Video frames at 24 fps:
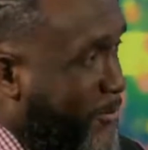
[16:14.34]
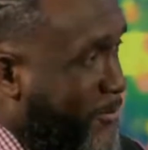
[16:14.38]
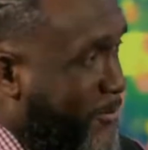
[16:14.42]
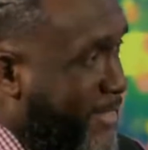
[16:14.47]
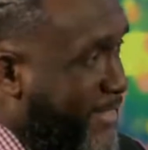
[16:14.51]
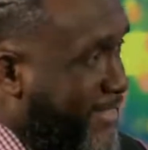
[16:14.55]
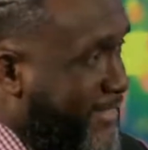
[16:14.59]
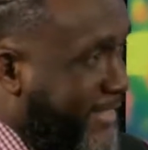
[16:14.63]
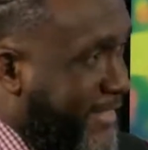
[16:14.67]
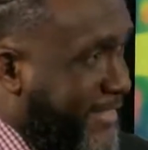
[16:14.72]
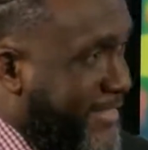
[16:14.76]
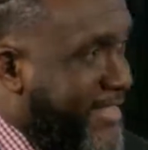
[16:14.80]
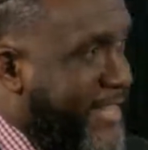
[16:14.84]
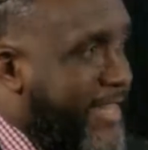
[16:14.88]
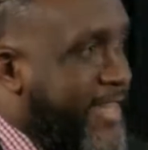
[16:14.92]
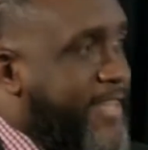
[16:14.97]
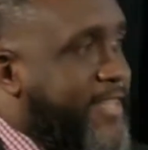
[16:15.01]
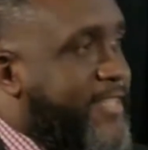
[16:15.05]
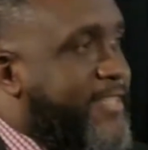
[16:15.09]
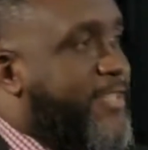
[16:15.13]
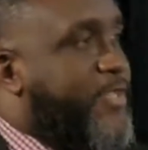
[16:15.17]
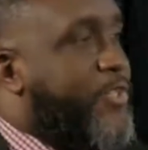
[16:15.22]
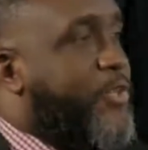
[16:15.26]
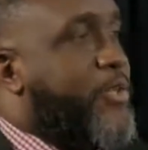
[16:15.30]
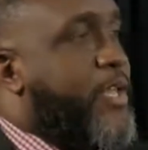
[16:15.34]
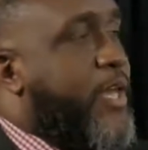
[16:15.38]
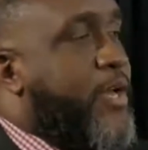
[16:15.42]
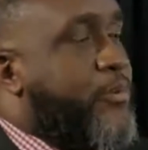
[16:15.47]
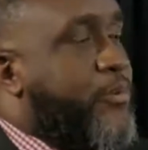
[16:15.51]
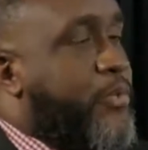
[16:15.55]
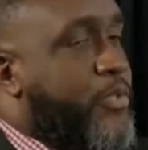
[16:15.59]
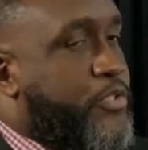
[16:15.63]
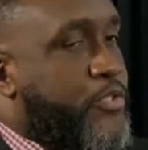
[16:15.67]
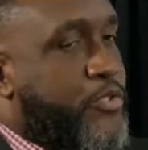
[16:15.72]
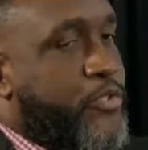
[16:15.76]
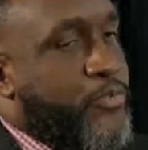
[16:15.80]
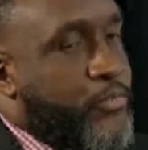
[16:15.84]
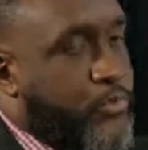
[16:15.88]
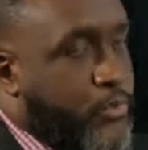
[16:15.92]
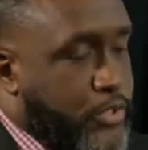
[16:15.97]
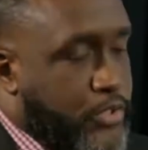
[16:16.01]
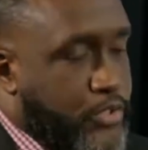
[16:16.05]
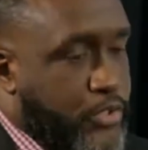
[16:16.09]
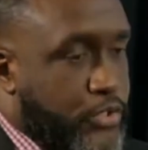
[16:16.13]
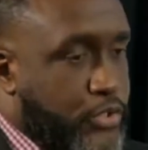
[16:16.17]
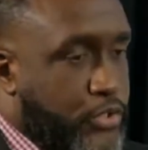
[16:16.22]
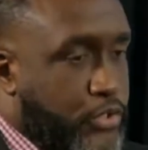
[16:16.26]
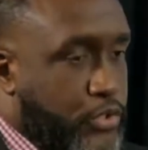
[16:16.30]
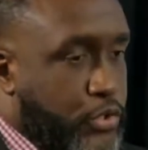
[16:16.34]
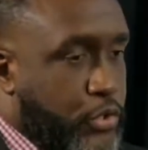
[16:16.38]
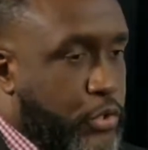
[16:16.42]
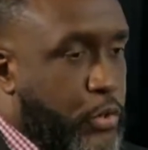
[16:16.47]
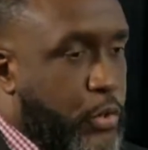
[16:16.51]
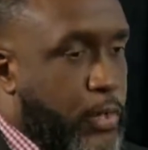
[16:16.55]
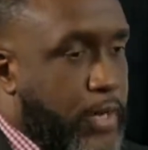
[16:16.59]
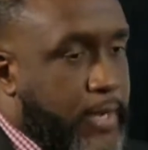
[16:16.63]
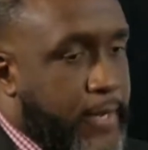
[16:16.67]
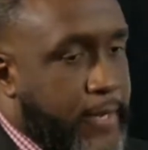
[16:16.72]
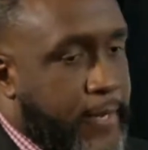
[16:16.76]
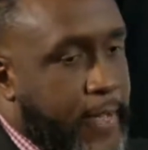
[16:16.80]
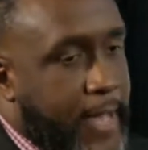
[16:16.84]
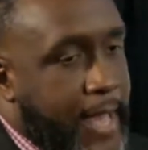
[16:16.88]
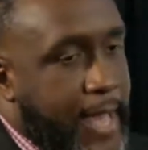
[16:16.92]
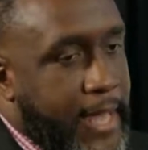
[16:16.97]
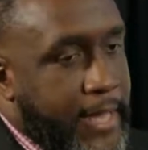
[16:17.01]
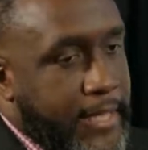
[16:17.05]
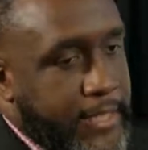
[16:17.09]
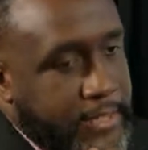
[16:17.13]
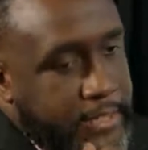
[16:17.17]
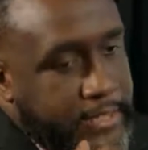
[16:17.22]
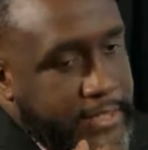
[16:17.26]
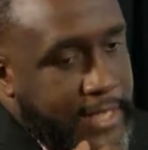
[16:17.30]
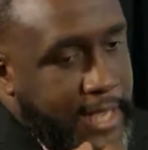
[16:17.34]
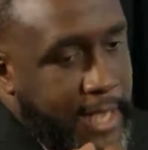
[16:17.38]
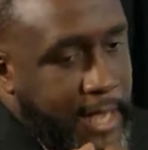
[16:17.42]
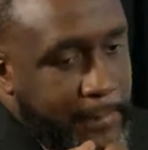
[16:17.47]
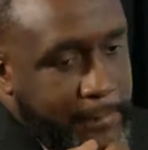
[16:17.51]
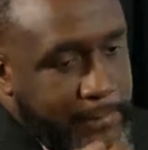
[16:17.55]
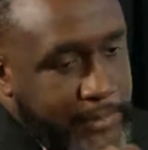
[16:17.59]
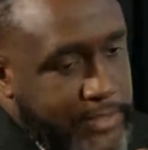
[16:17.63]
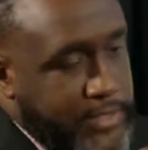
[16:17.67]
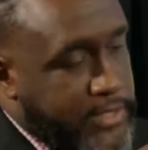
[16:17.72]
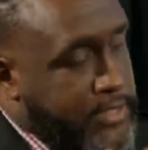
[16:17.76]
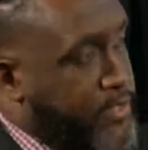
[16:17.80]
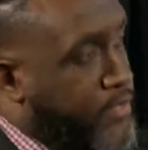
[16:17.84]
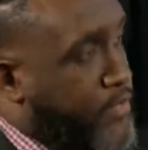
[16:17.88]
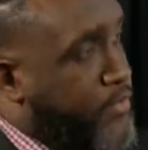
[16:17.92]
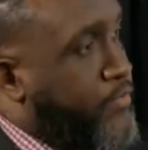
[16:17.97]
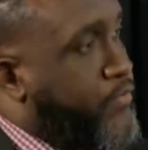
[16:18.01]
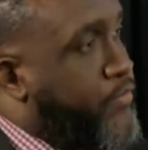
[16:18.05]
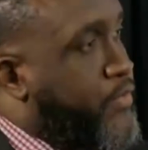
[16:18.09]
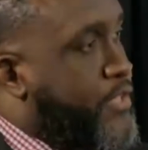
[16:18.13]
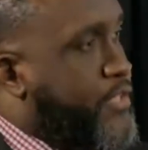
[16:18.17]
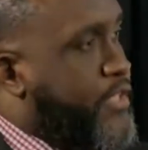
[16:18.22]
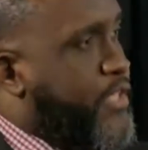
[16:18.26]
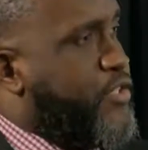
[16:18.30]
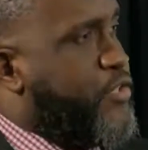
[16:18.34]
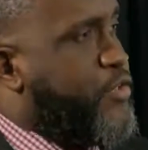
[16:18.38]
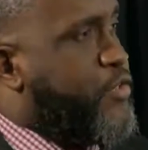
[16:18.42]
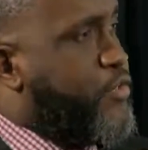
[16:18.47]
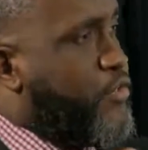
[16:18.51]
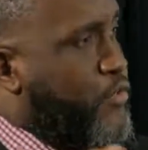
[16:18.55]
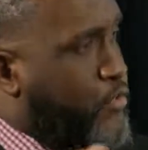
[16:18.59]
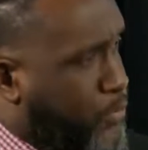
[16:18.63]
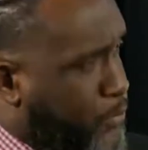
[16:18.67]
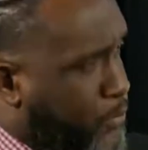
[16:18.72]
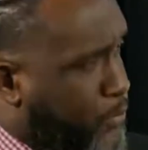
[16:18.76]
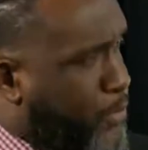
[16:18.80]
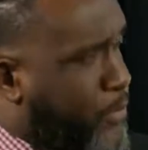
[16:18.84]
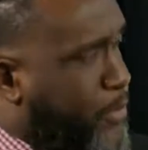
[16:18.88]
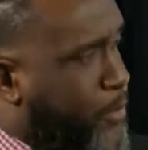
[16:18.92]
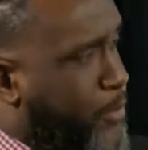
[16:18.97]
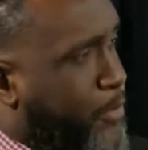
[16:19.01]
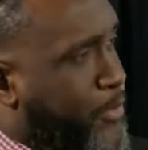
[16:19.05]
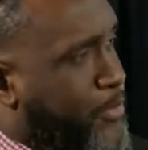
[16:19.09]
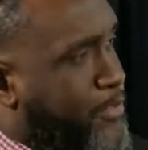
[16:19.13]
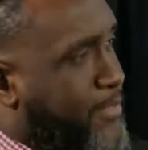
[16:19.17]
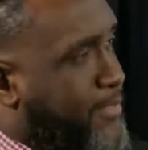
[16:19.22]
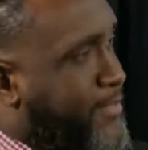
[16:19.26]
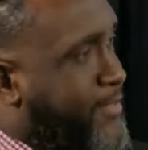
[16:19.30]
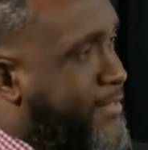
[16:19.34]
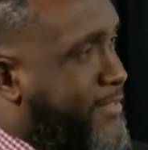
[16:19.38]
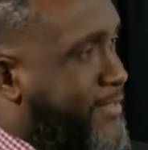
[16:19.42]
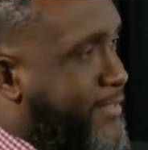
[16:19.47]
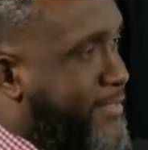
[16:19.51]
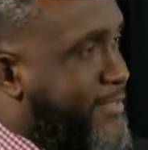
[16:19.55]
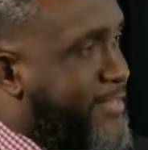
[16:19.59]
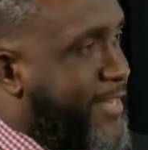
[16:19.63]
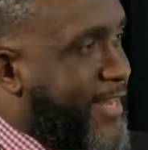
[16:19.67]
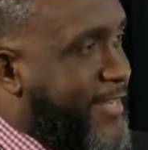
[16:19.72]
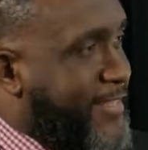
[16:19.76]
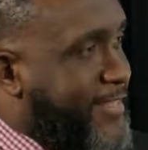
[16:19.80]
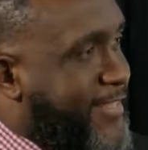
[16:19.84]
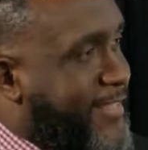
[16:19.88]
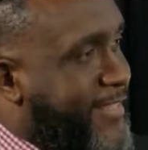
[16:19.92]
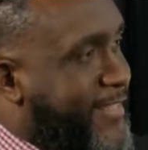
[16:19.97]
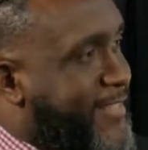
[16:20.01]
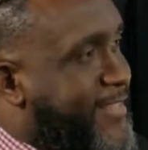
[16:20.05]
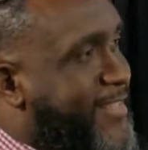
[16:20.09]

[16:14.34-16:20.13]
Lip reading: amazing to know that what you're doing and the application of it. And you spoke about your sister Chantal.